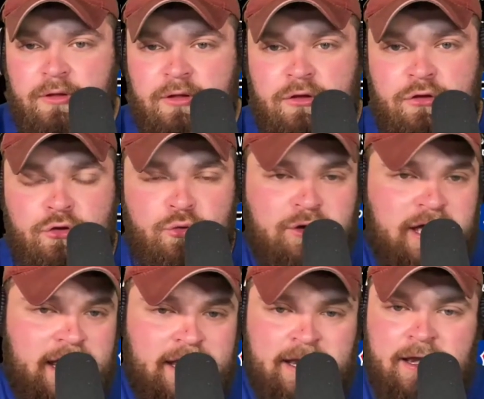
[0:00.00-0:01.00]
You
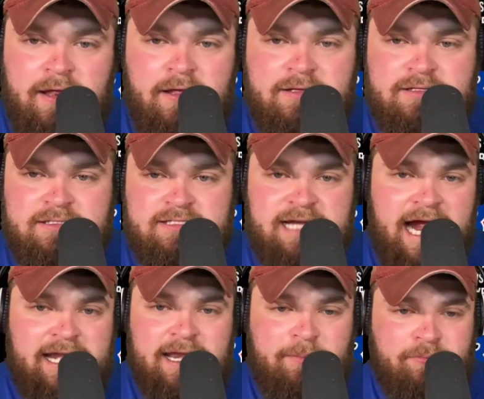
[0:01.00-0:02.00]
can
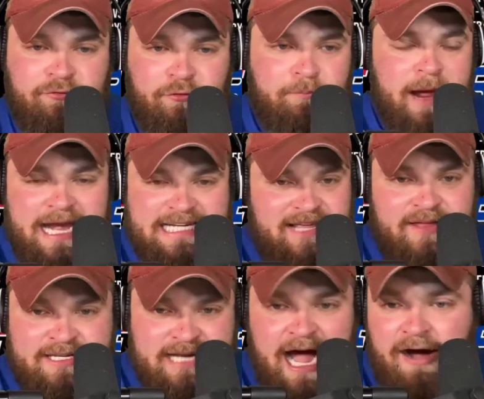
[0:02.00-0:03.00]
sign him for pennies on the
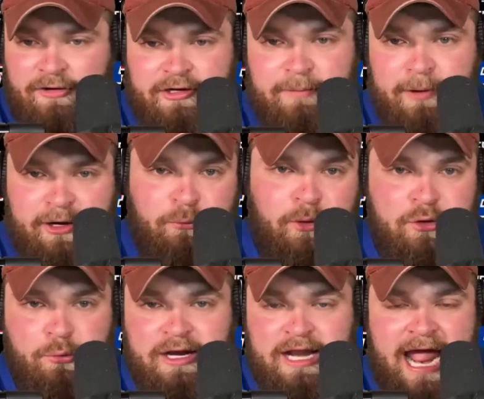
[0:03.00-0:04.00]
dollar compared to what you
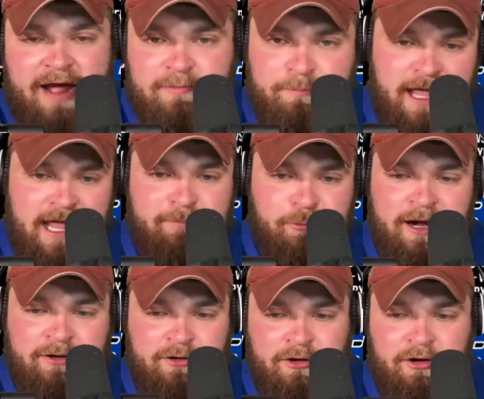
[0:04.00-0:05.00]
were going to have to pay
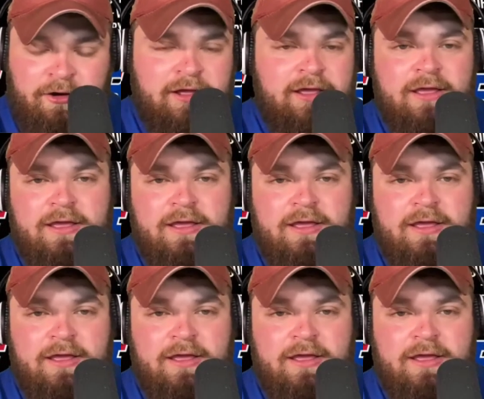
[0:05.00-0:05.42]
Brett Kern.